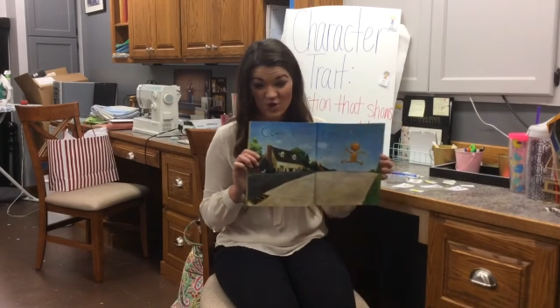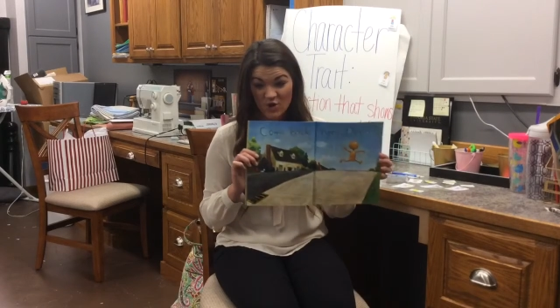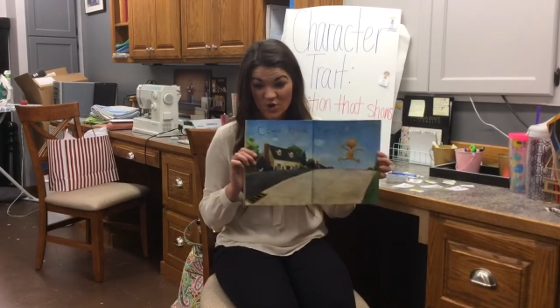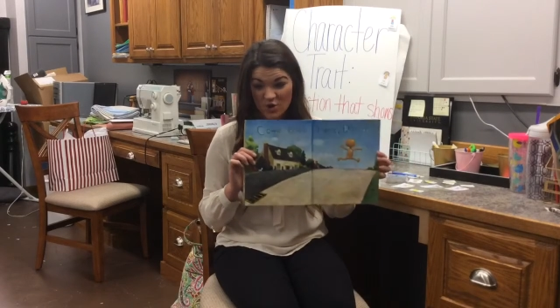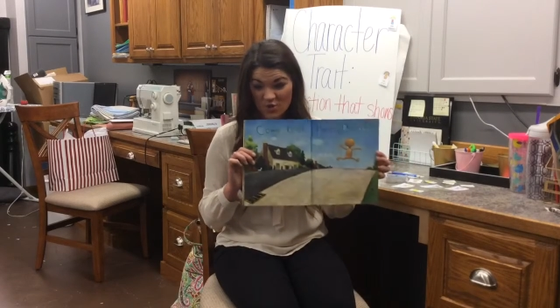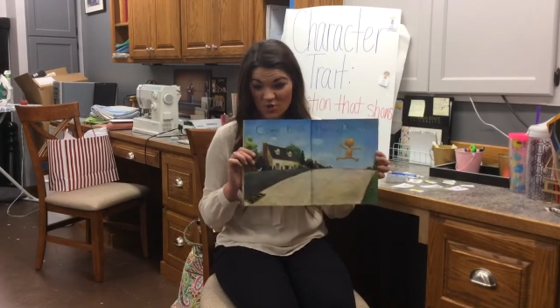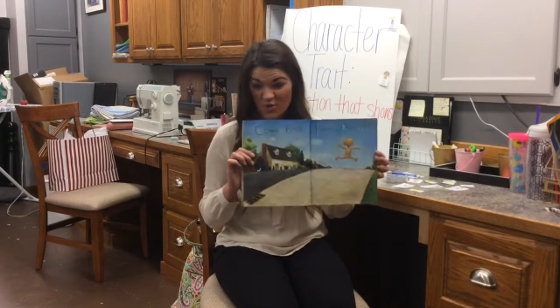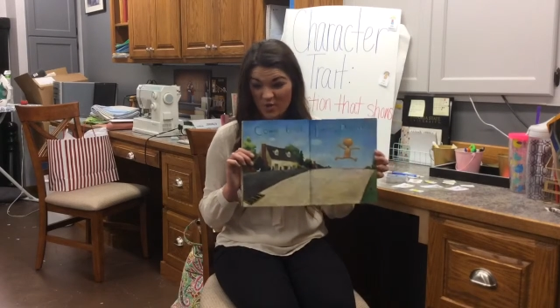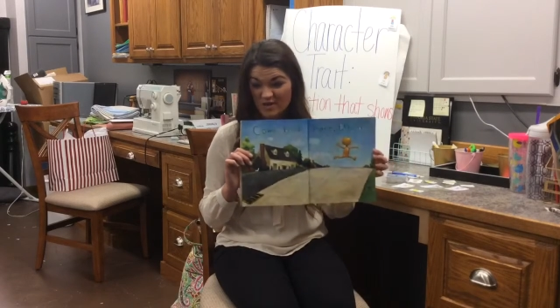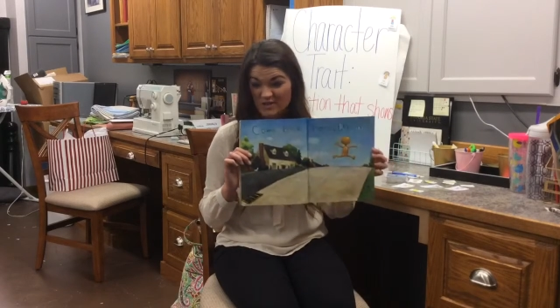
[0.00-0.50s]

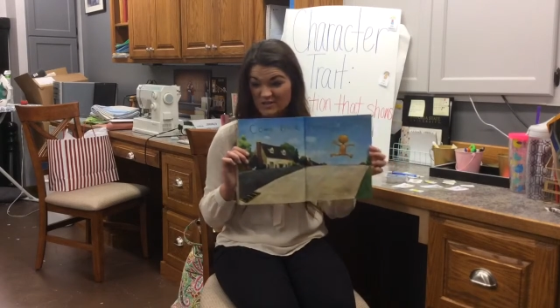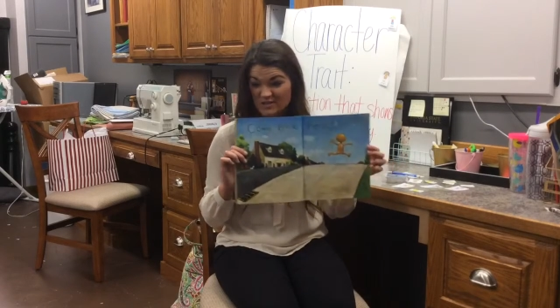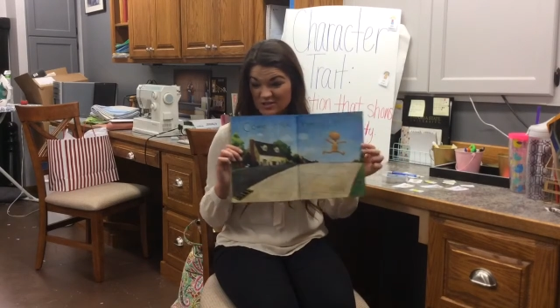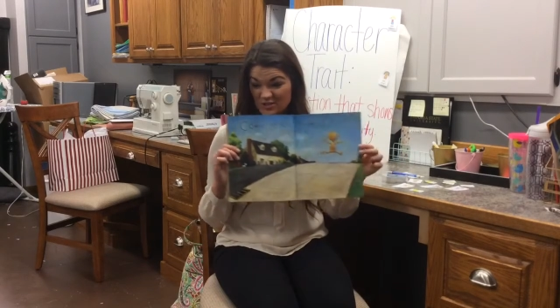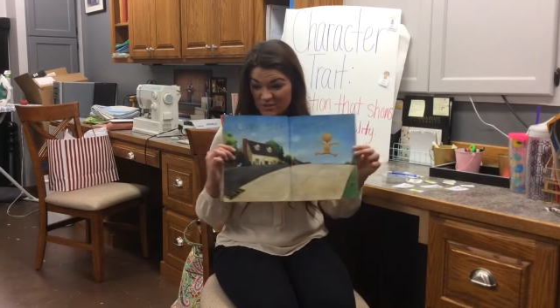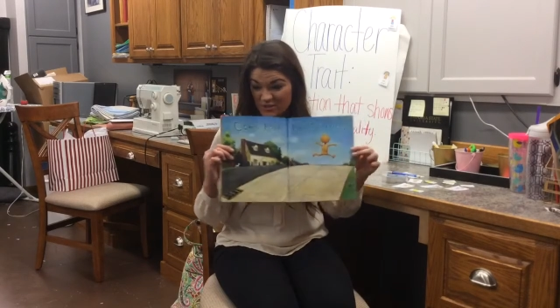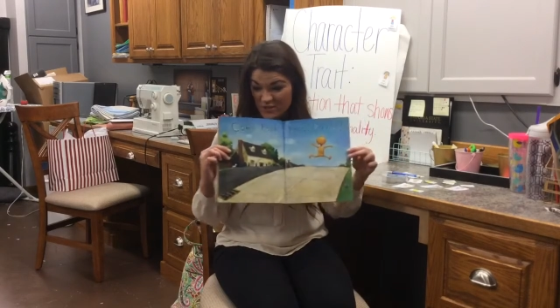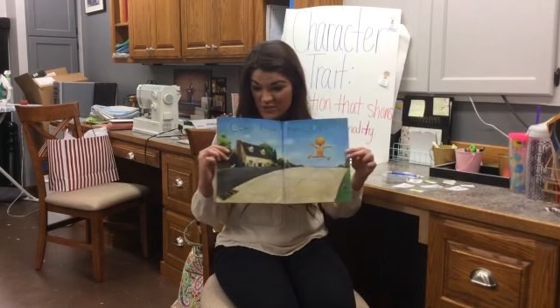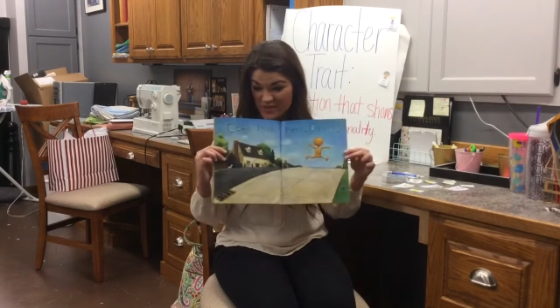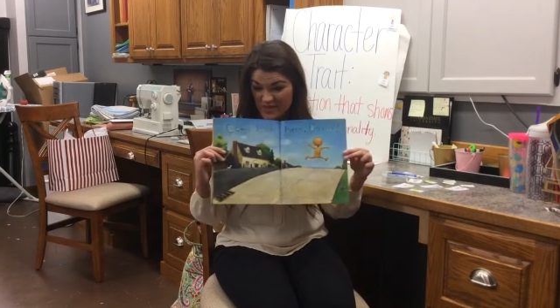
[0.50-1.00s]
Who would
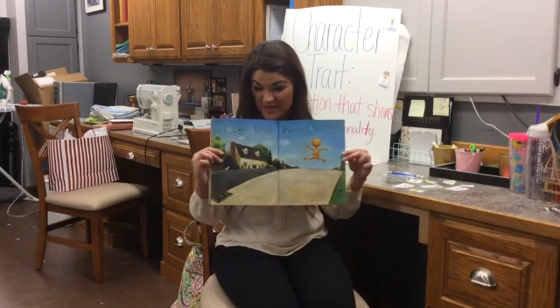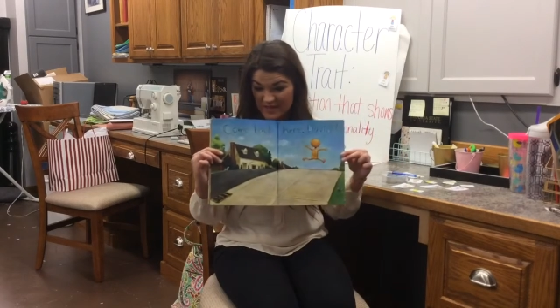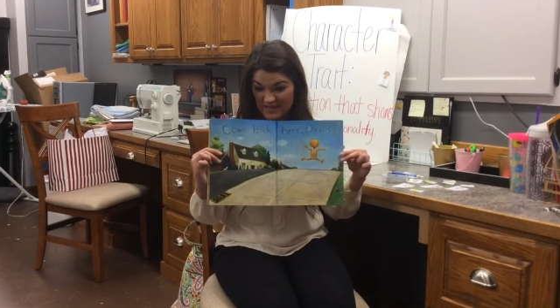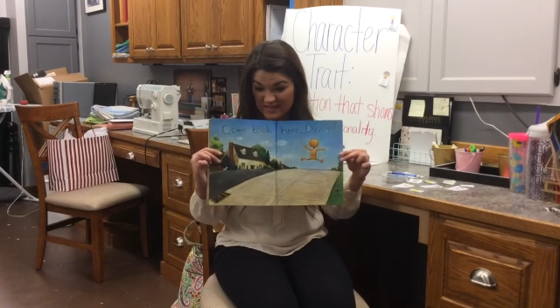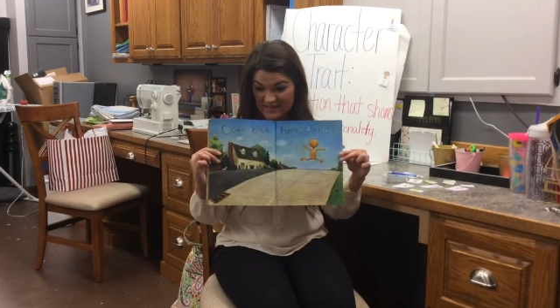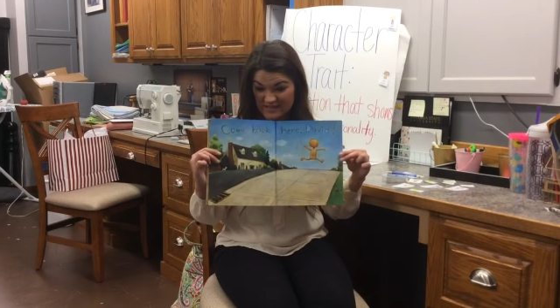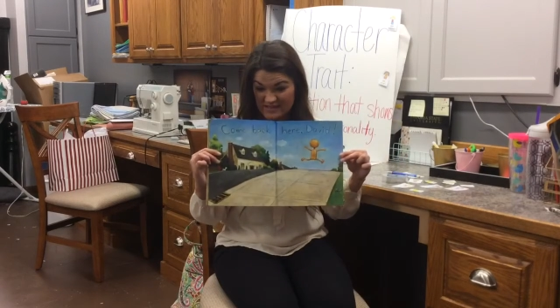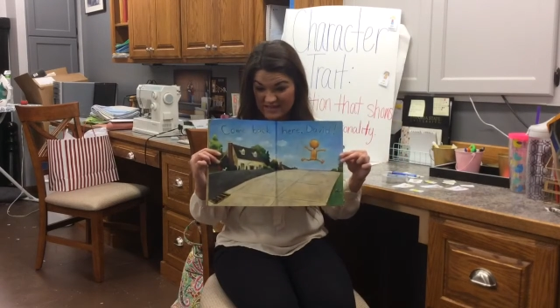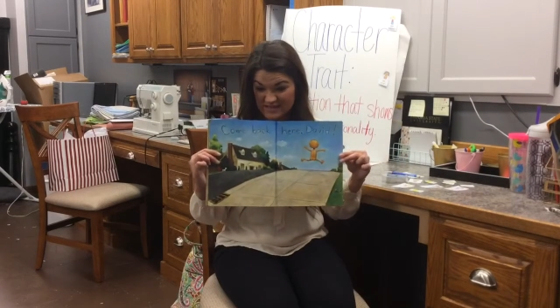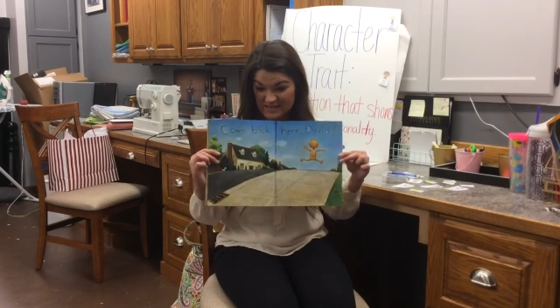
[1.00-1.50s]
do
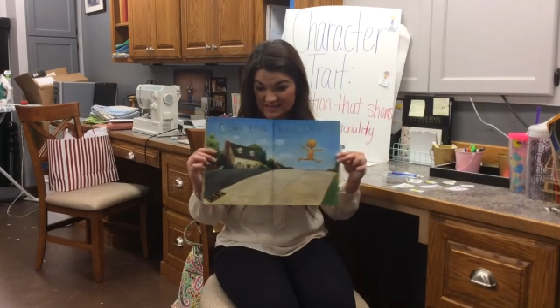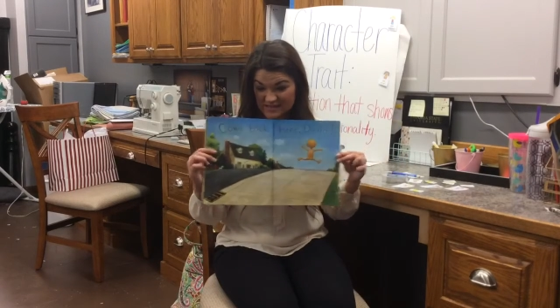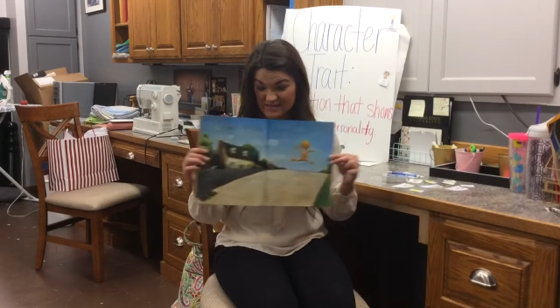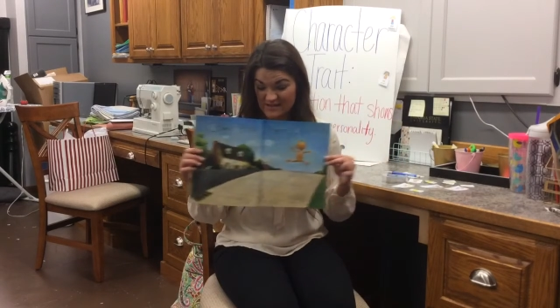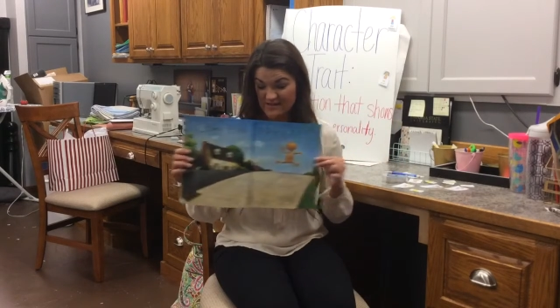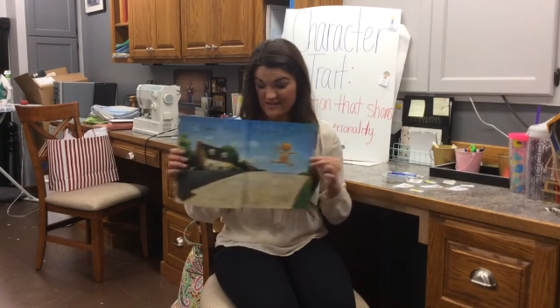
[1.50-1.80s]
this?